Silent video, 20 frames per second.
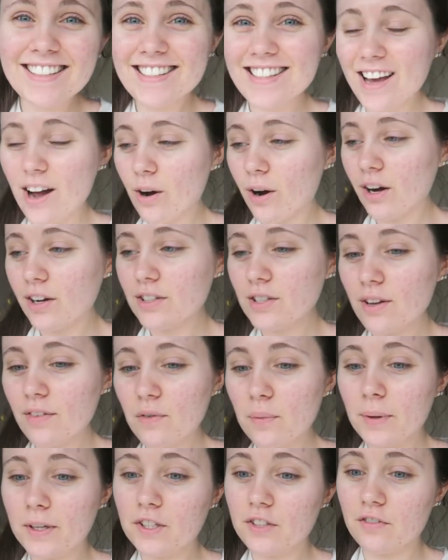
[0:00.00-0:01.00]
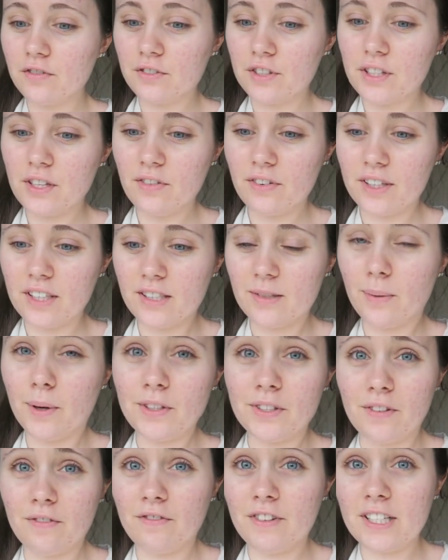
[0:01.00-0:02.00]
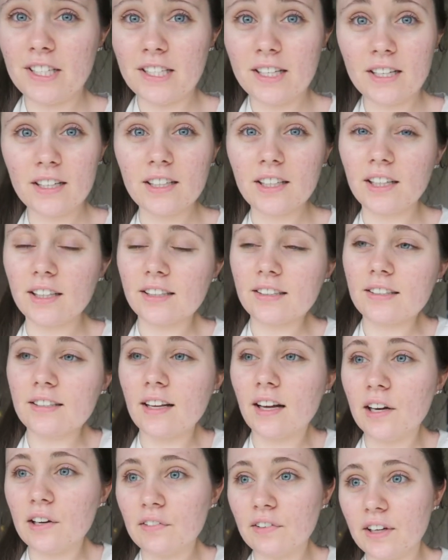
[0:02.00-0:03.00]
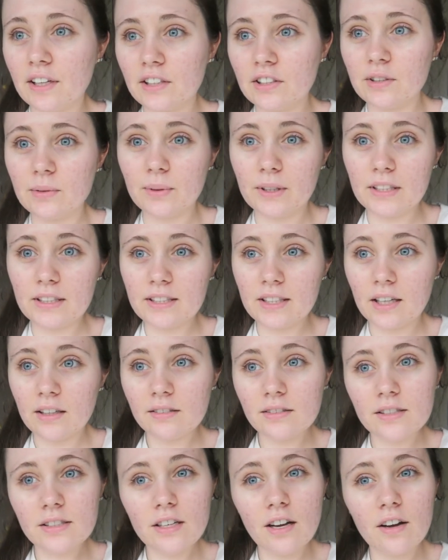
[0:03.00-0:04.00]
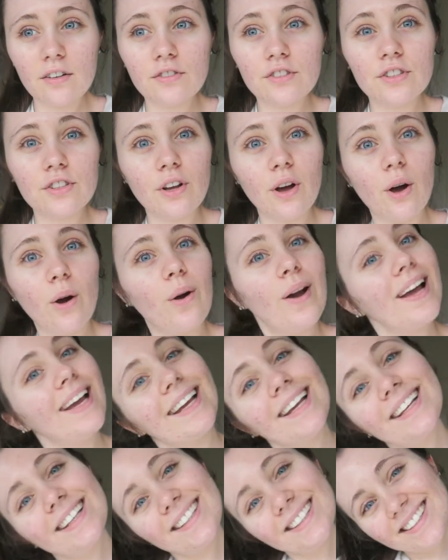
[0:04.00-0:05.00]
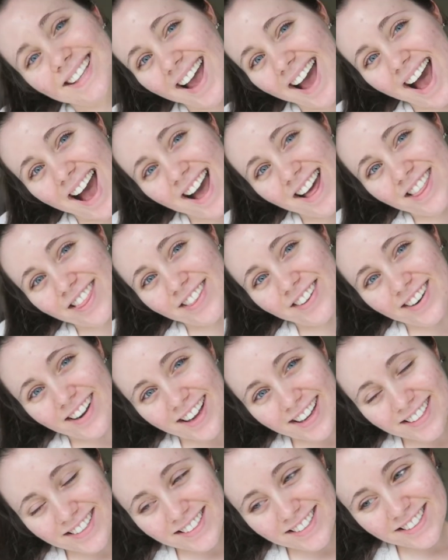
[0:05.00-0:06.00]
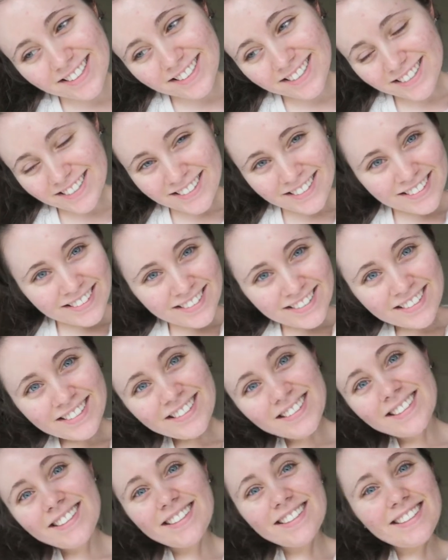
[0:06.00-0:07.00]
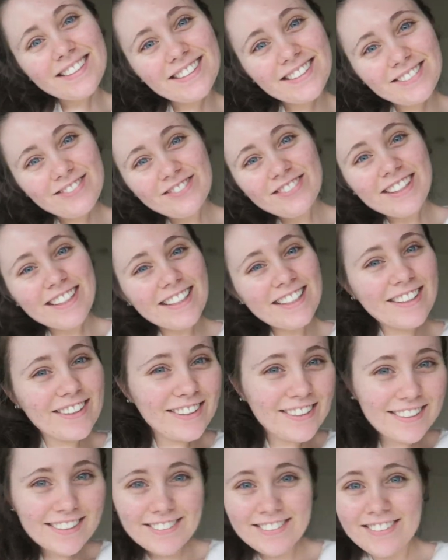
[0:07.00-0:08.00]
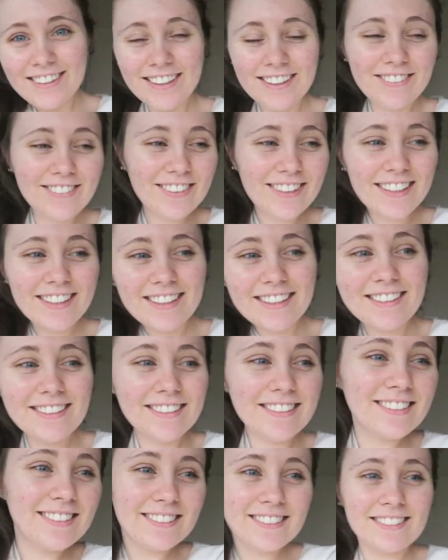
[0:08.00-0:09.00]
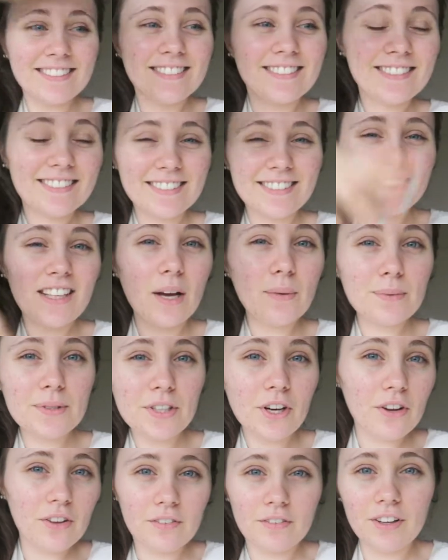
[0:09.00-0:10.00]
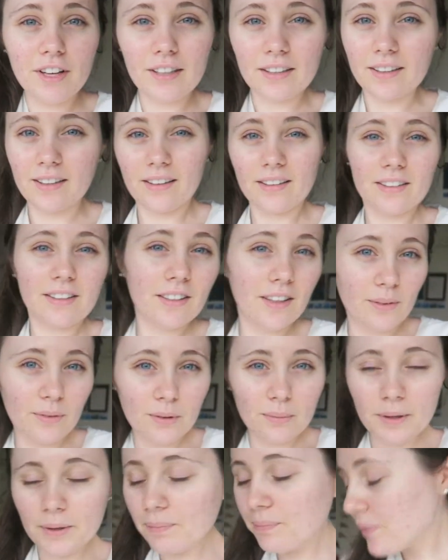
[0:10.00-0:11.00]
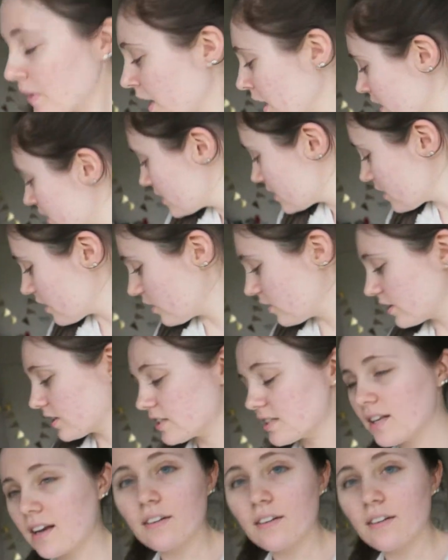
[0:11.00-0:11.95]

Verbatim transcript: So I also have a bunch of stuff I need to post on Vinted and like decide if I actually want to sell and stuff. So yeah, I thought I'd re like re upstart the vlog again, you know what I mean. So I just